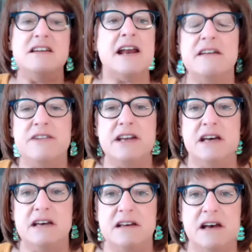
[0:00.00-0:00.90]
not even
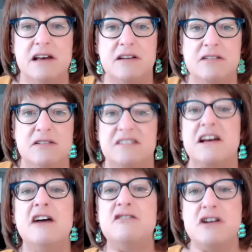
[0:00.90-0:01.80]
a
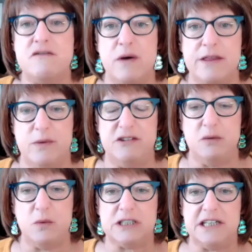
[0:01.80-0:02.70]
discussion of whether we
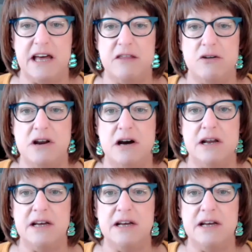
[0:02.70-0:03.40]
should work together or not.